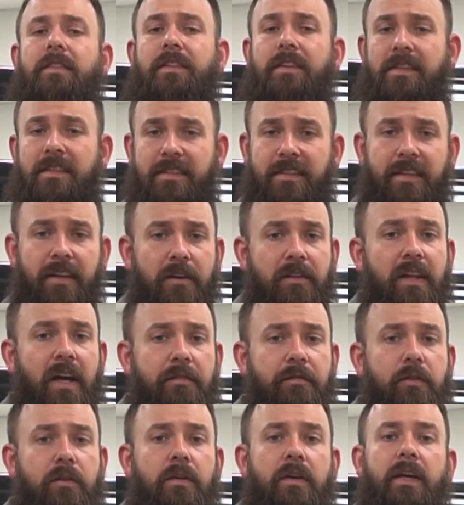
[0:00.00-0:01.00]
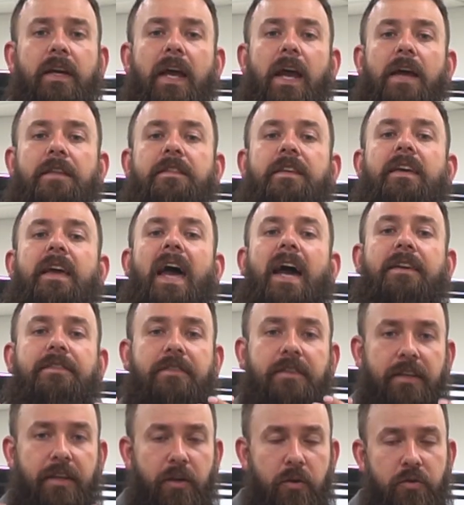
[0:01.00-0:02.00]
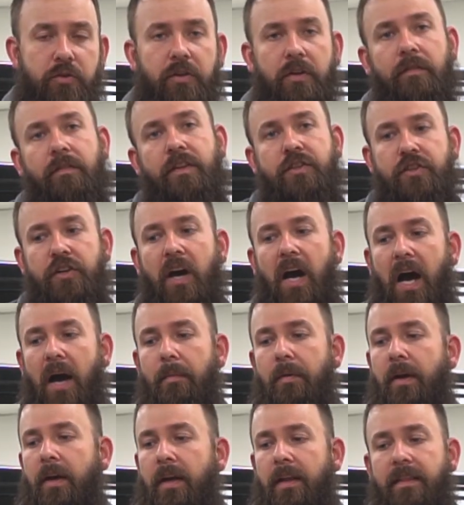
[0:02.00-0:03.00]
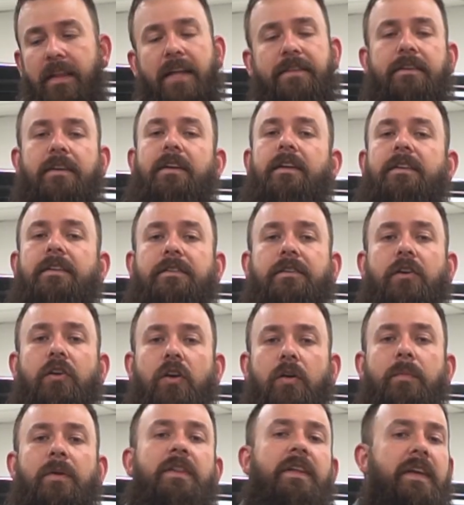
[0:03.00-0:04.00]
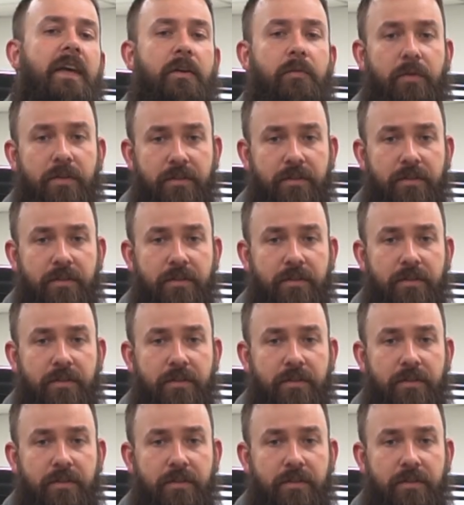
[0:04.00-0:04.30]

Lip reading: the skill level and the execution of the job that's going to determine the end